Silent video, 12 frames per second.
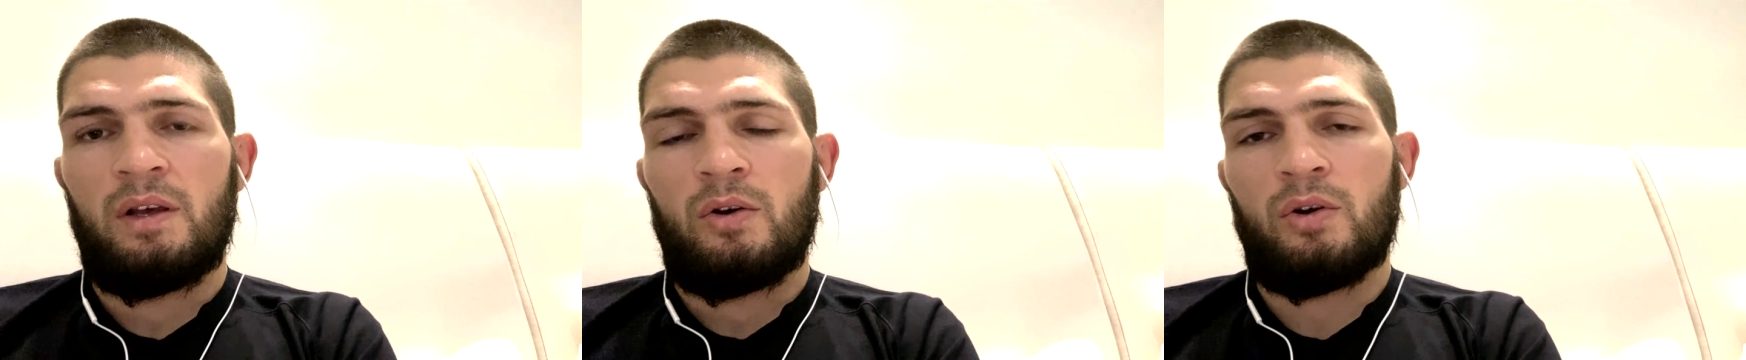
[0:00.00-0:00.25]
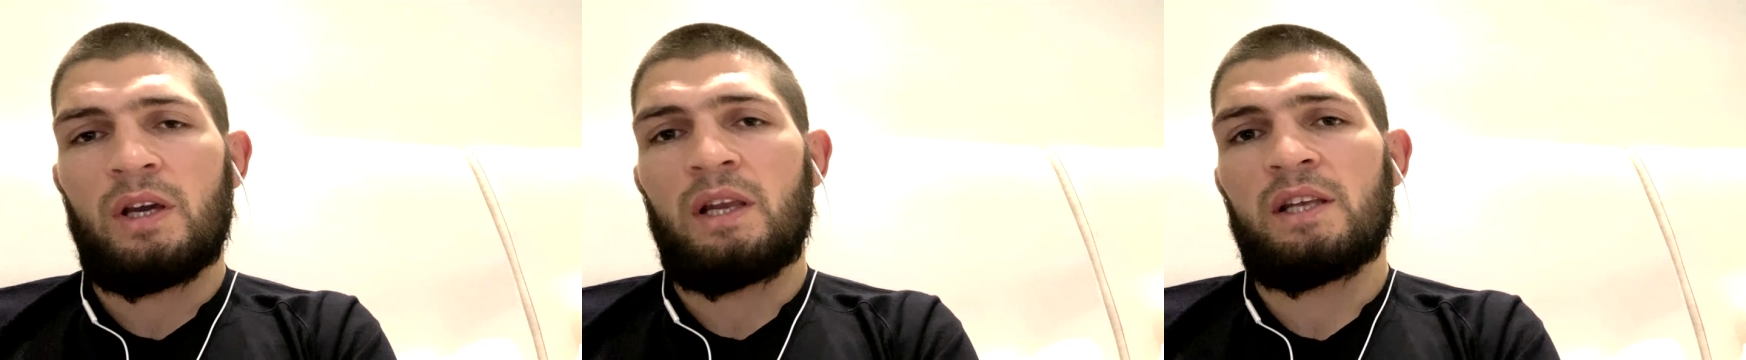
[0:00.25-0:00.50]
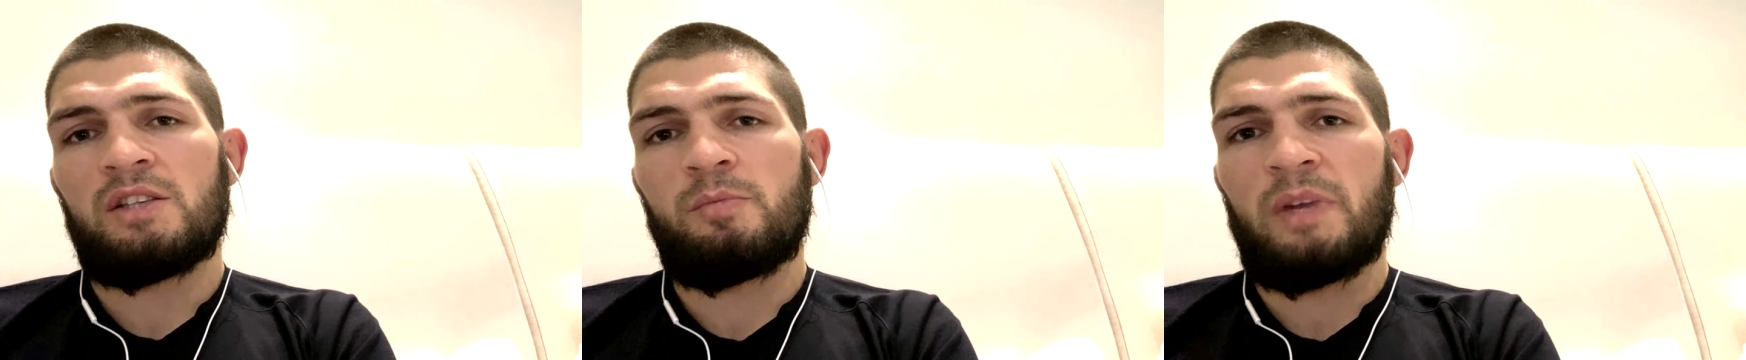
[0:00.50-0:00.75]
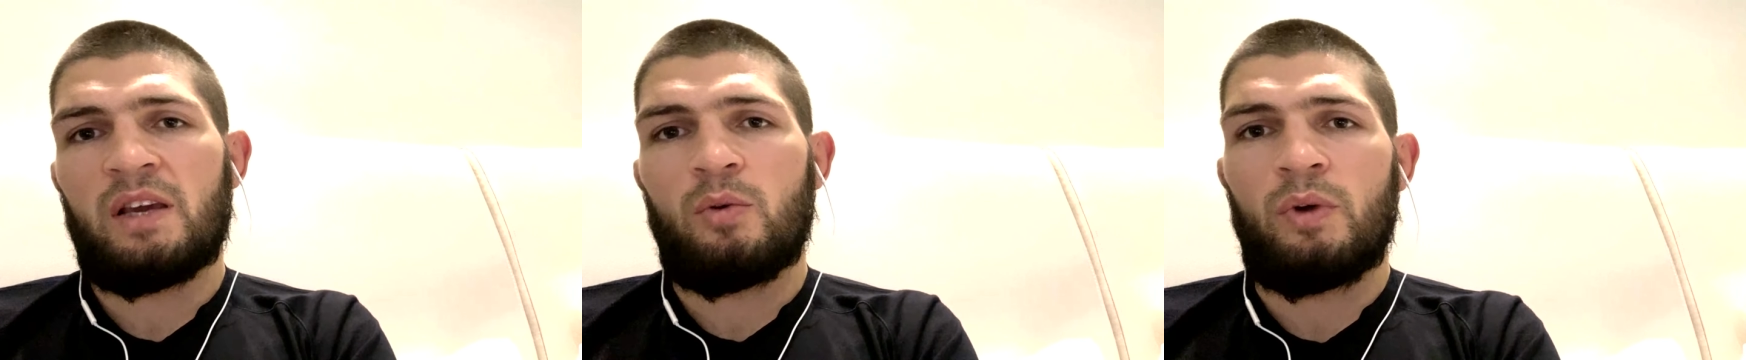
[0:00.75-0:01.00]
Okay, let's
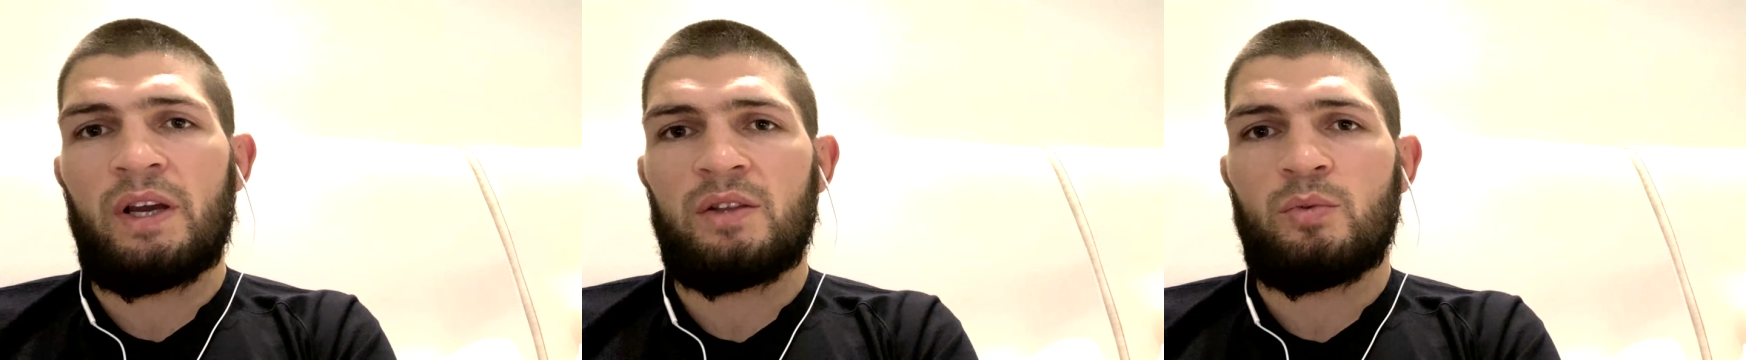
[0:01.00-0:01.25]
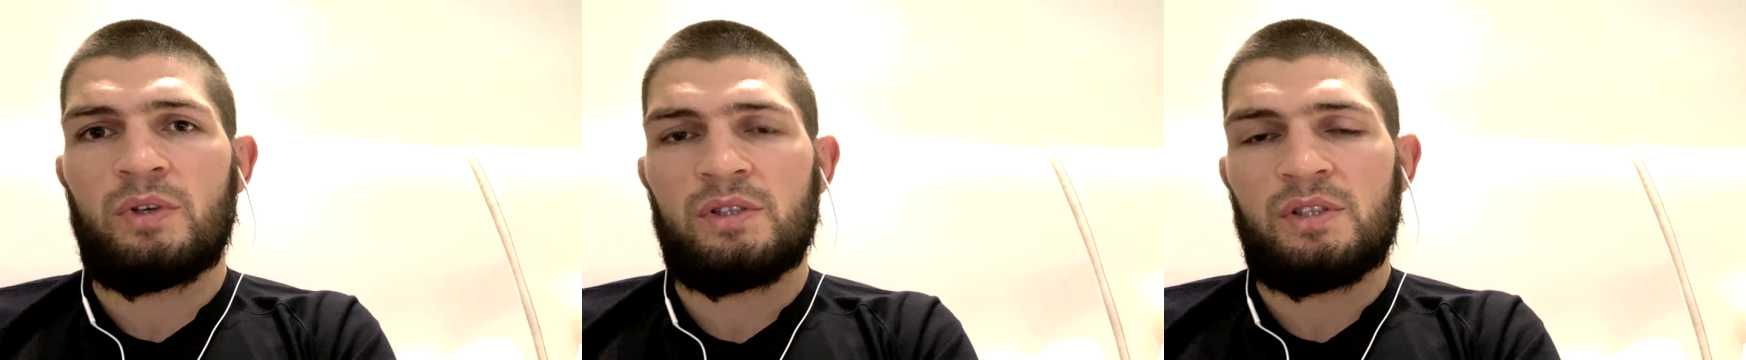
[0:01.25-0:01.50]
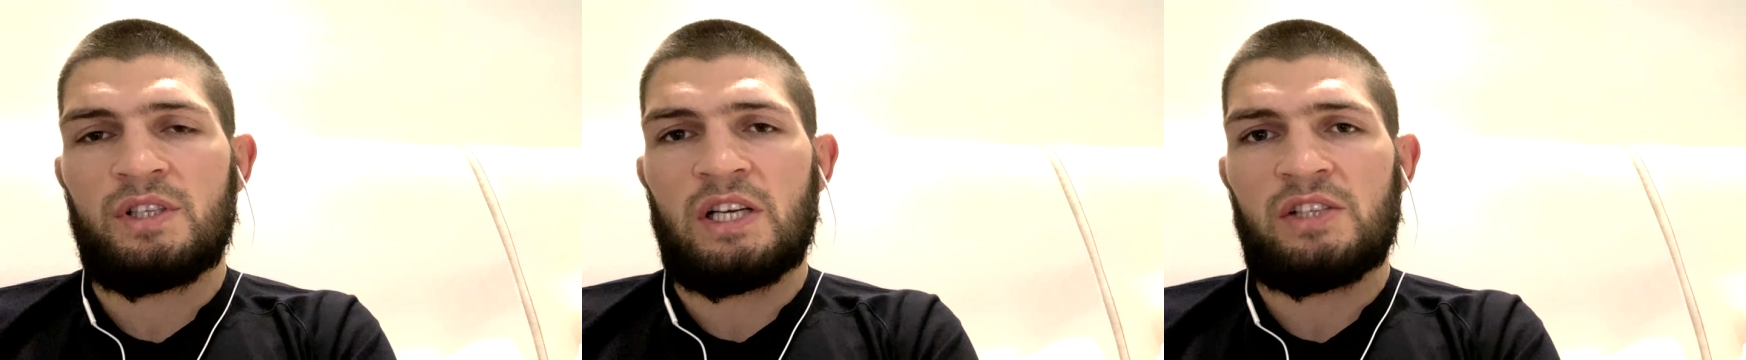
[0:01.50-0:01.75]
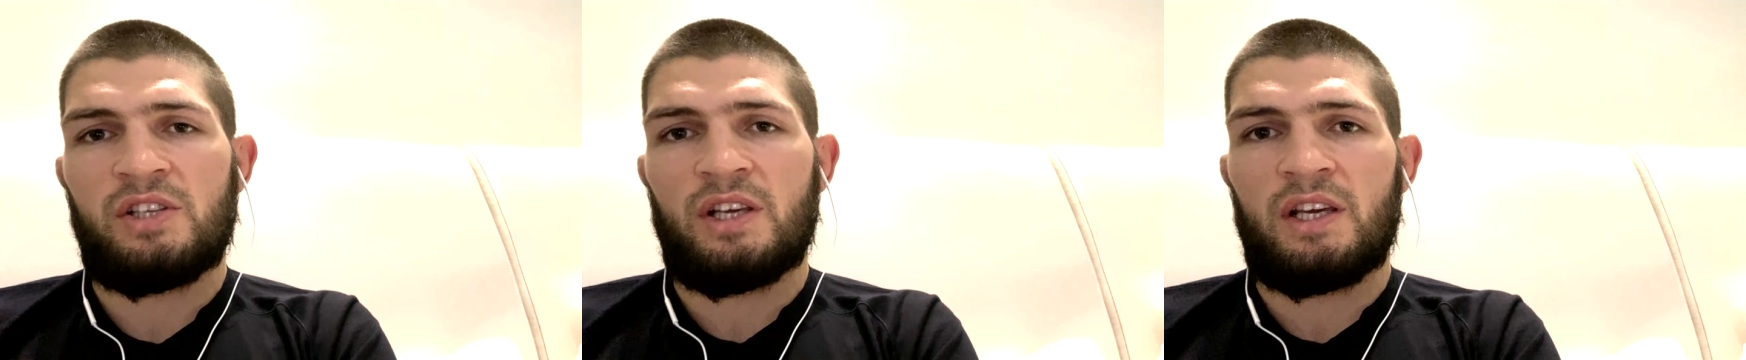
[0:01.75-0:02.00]
make weight with
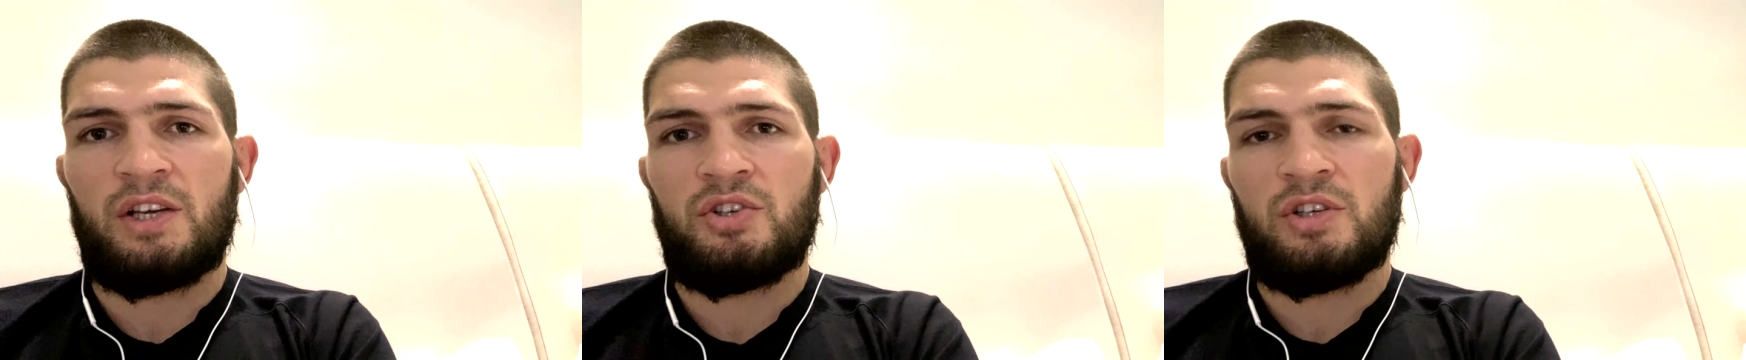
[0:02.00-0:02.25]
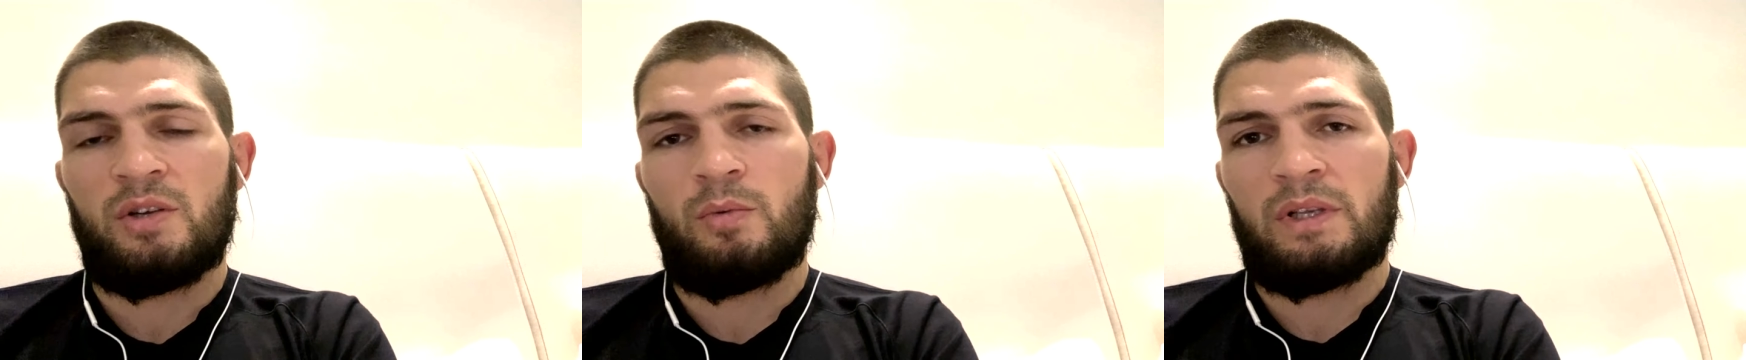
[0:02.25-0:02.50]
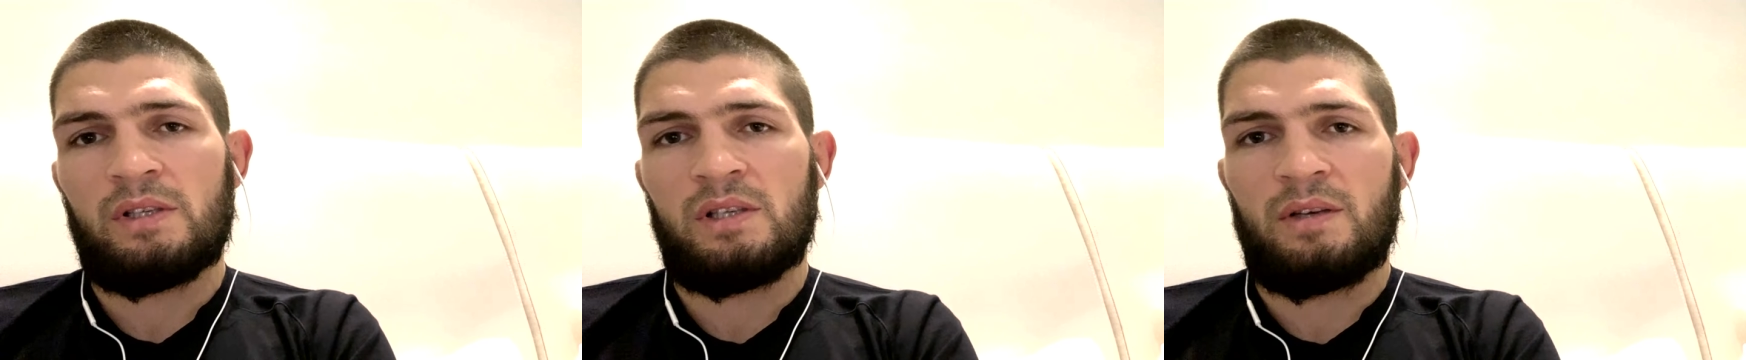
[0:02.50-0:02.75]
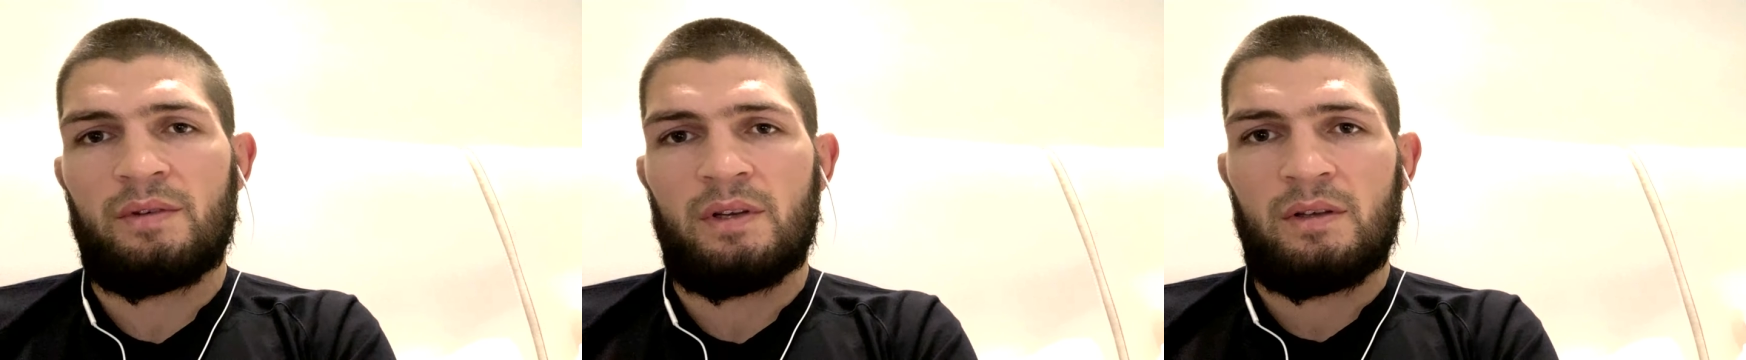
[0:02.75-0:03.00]
Justin Gaethje in
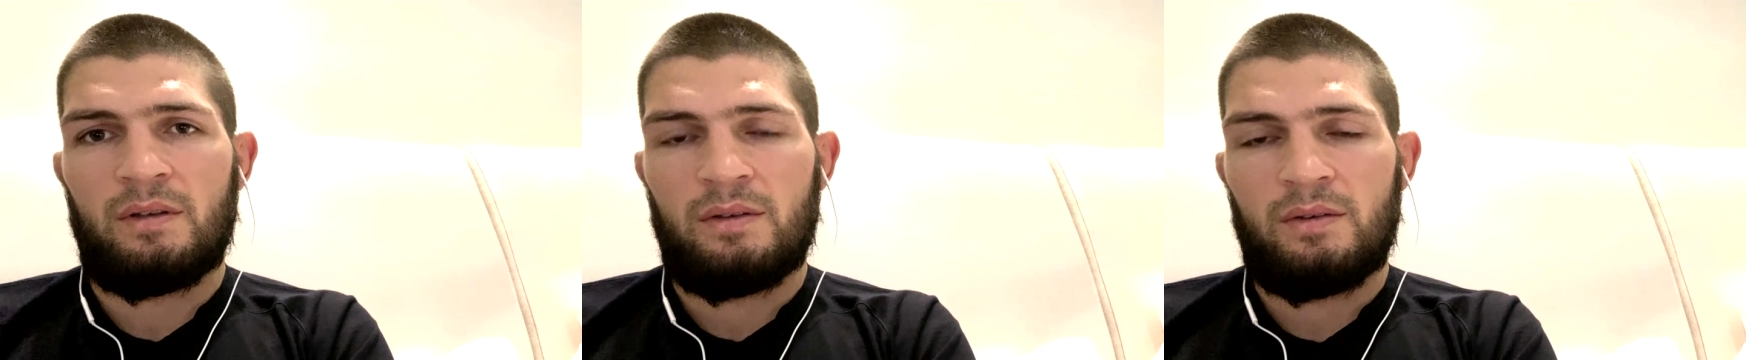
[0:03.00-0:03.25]
170.